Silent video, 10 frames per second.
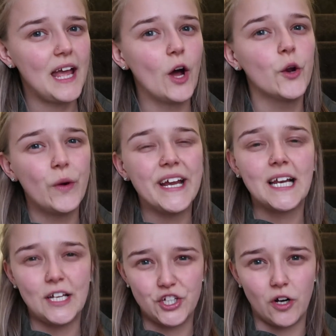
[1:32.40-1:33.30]
on a
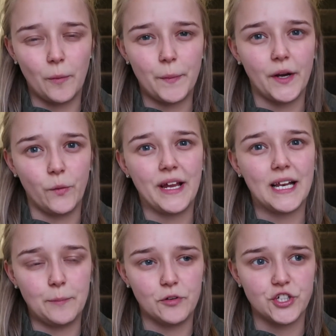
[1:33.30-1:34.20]
weekly shop and a
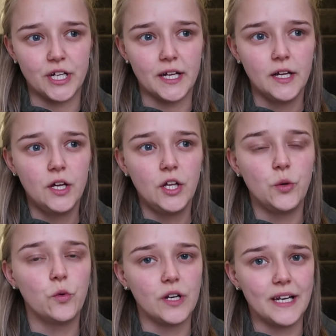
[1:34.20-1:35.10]
weekly budget,
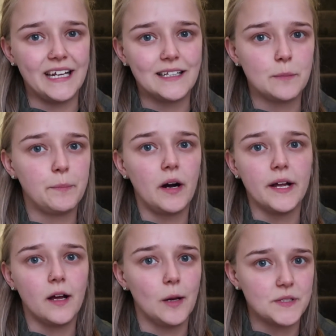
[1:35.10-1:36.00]
you wouldn't need to
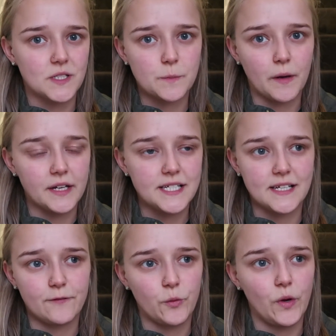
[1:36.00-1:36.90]
buy herbs and
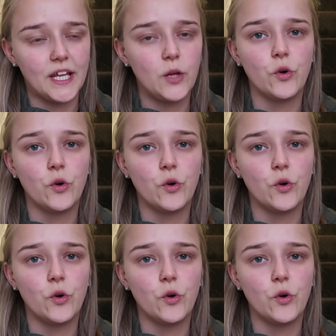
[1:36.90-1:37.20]
spices every week.